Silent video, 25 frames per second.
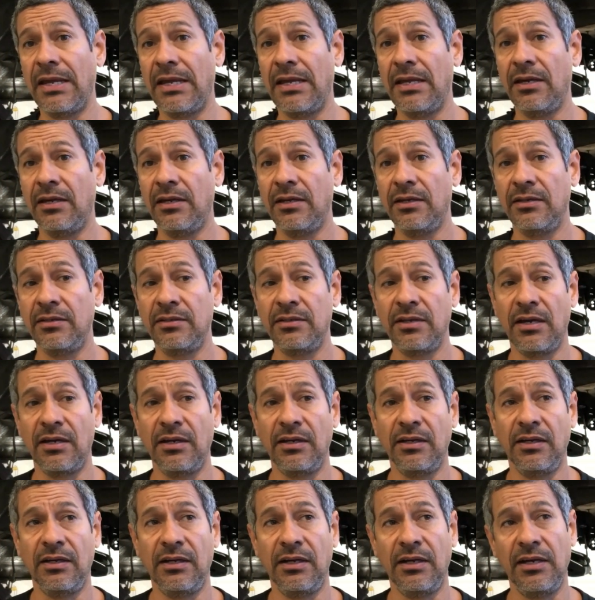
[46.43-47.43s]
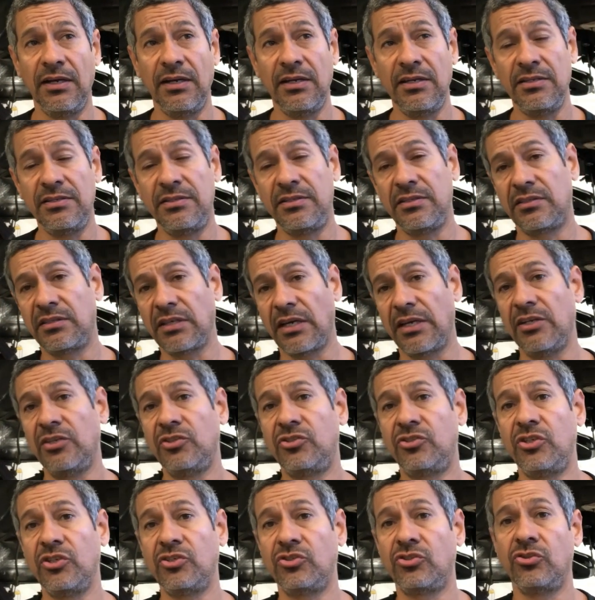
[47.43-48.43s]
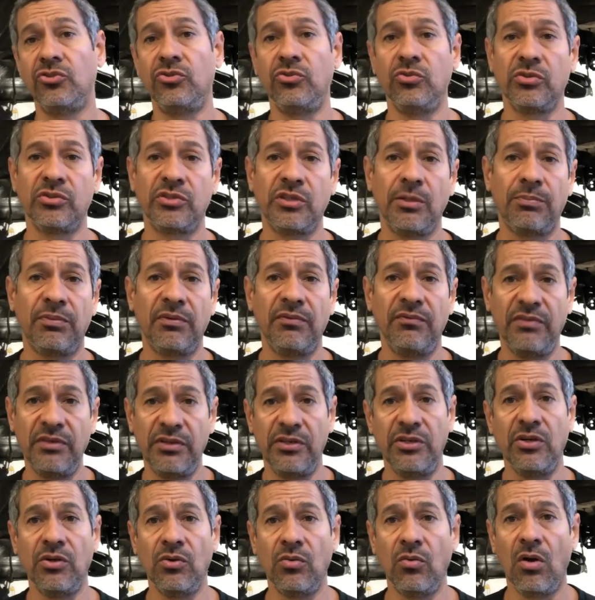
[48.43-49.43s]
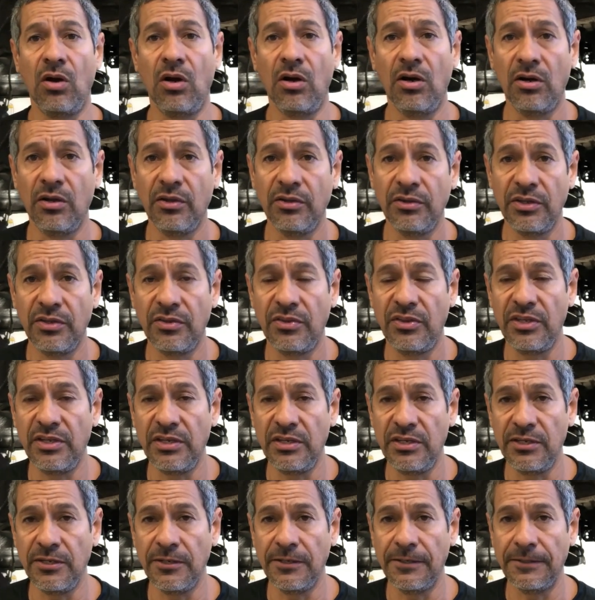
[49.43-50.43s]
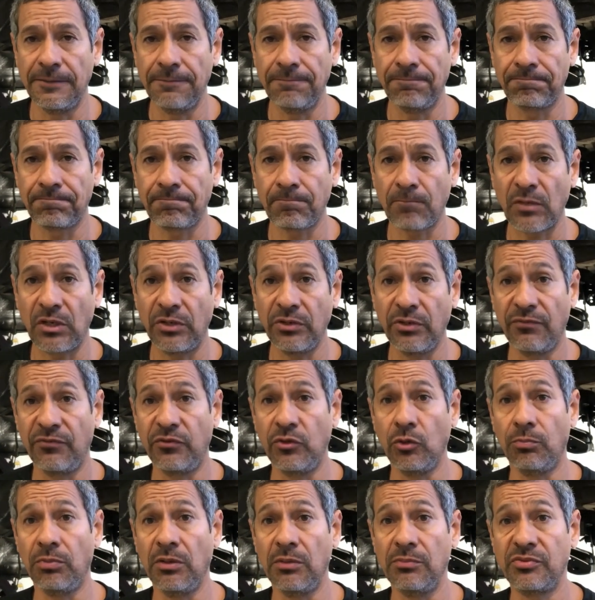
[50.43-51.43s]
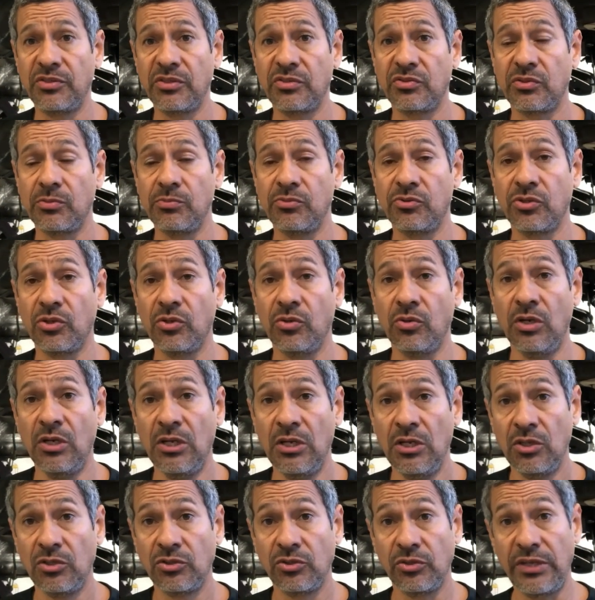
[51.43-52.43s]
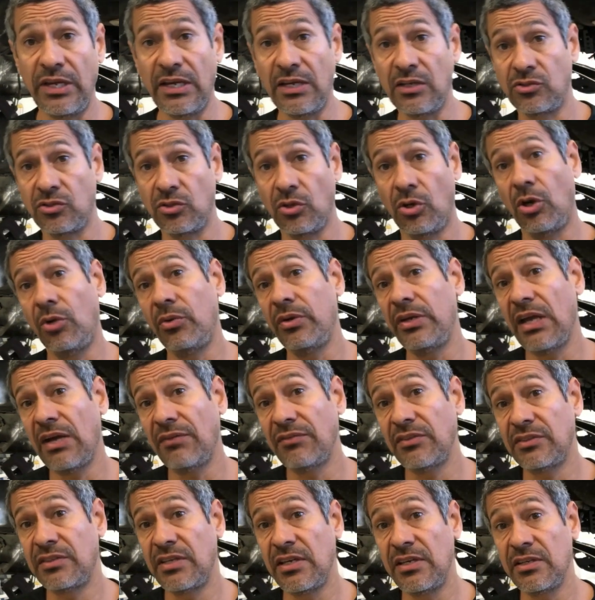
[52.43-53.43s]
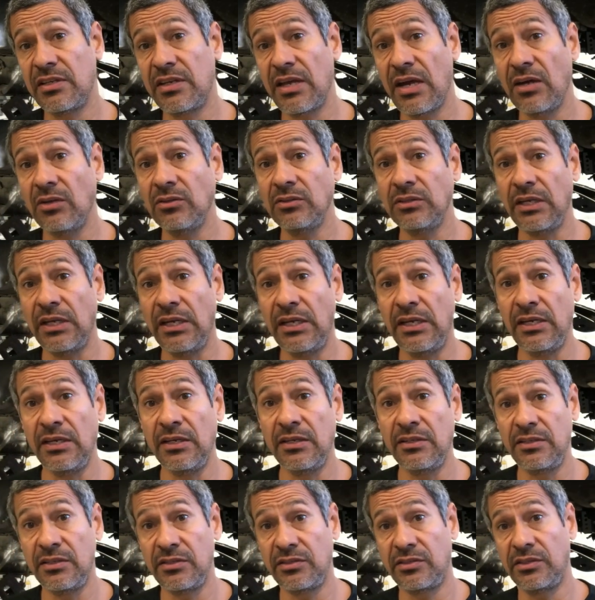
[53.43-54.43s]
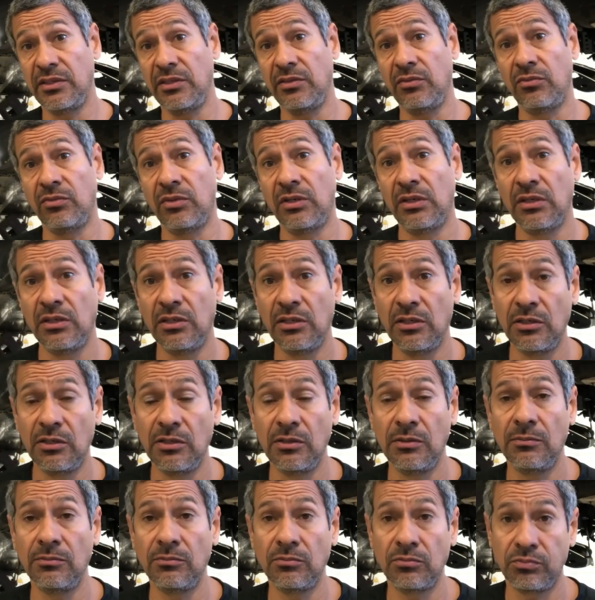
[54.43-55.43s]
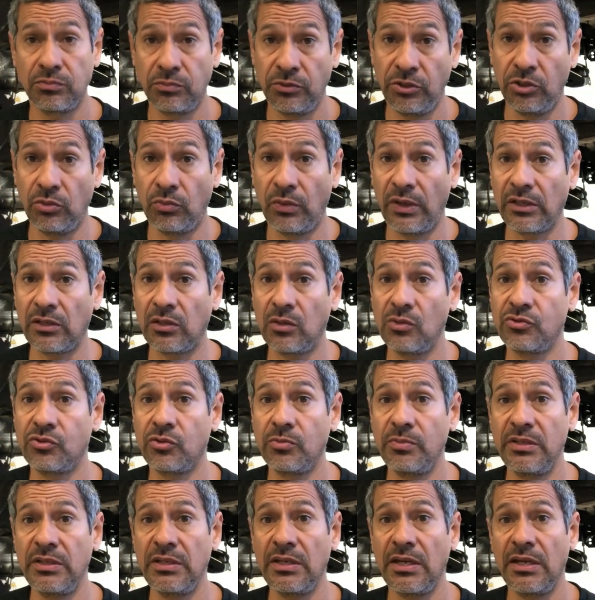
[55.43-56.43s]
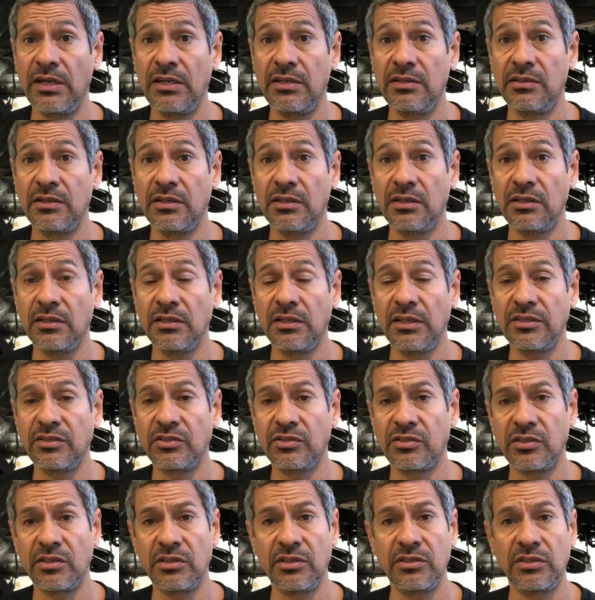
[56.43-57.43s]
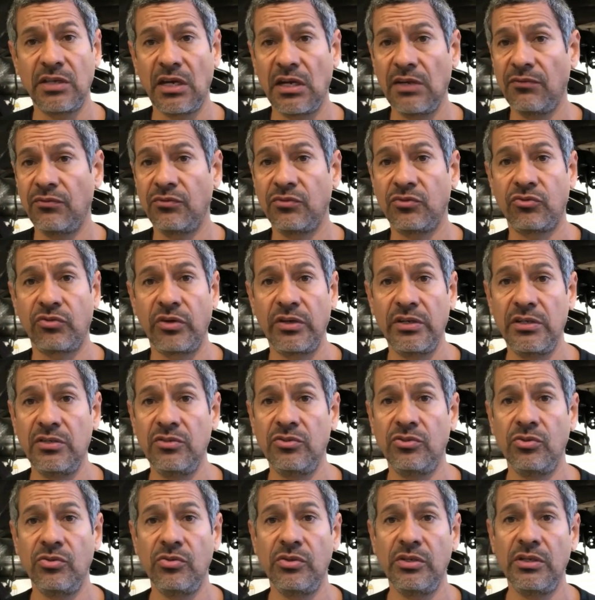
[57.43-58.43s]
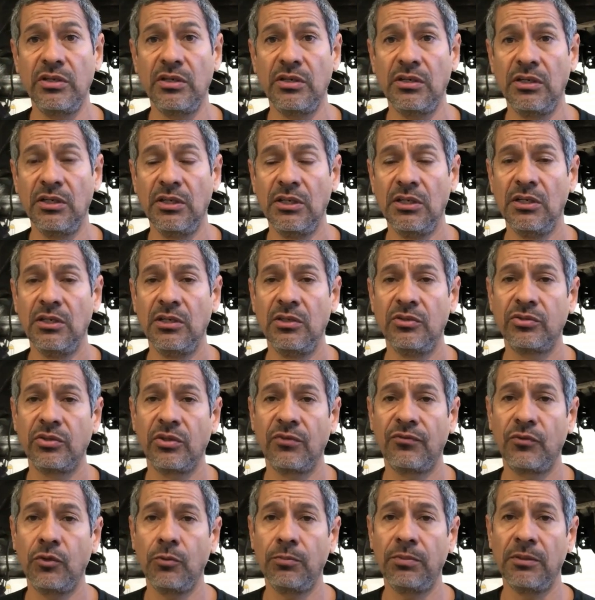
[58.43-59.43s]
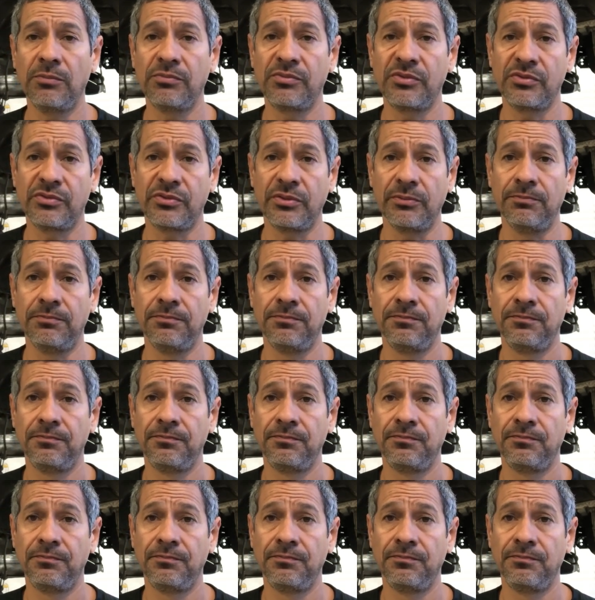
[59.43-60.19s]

and I decided just to do a separate video on the fuel pump system. So yeah, so I already have the tank out and it's sitting here right close to me, and let's dive straight into the fuel pump system.